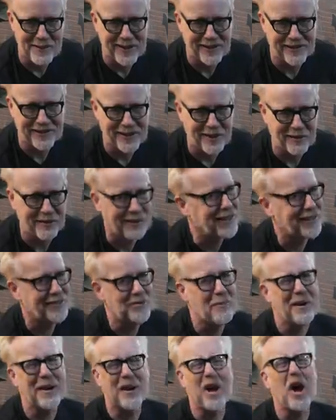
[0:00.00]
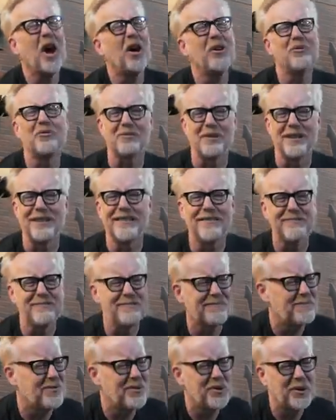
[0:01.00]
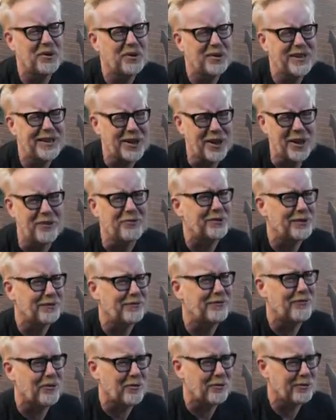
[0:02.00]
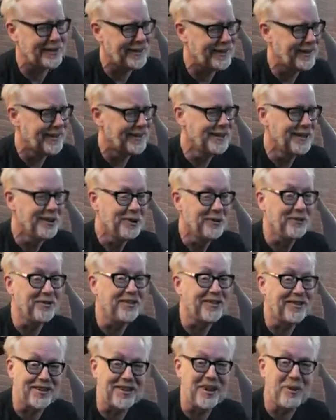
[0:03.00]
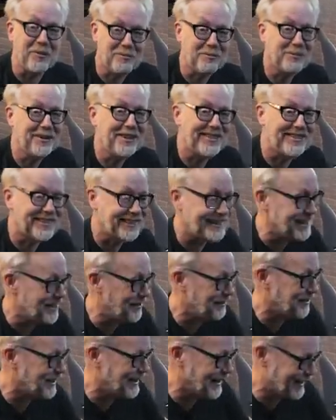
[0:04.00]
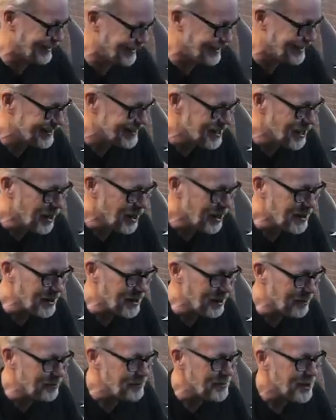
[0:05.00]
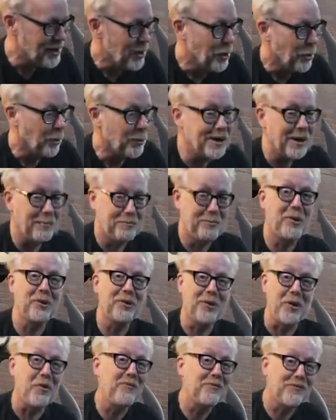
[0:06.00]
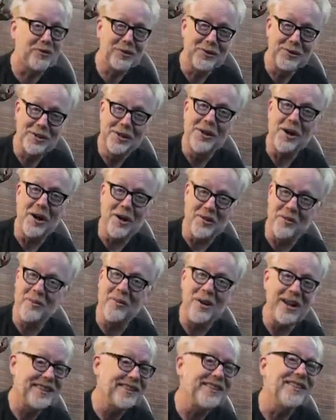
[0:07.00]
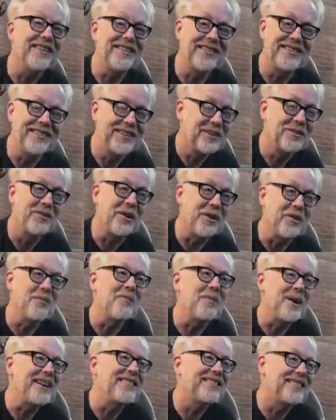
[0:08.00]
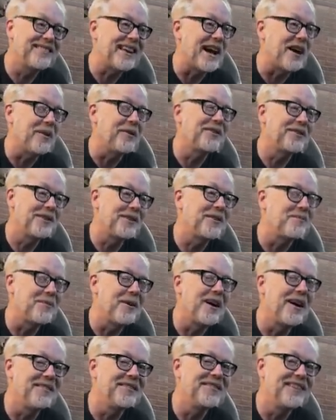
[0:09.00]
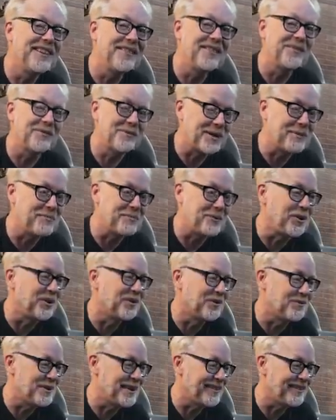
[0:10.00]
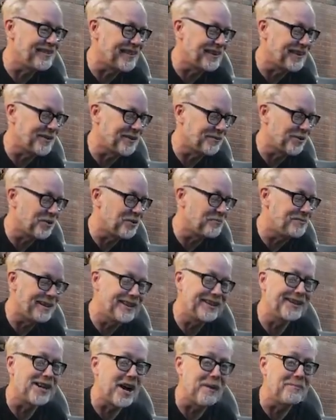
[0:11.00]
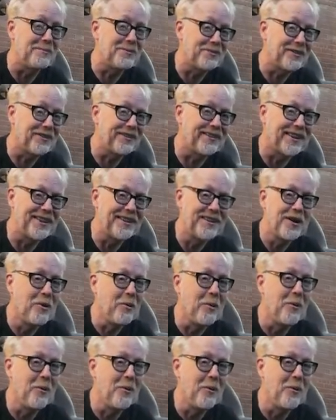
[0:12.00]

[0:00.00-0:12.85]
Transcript: miles an hour. It got to about 130, 140, which is still pretty significant. We got pulled over on the way to south to the Mojave Desert. We got pulled over by the side of the road by a cop who just said,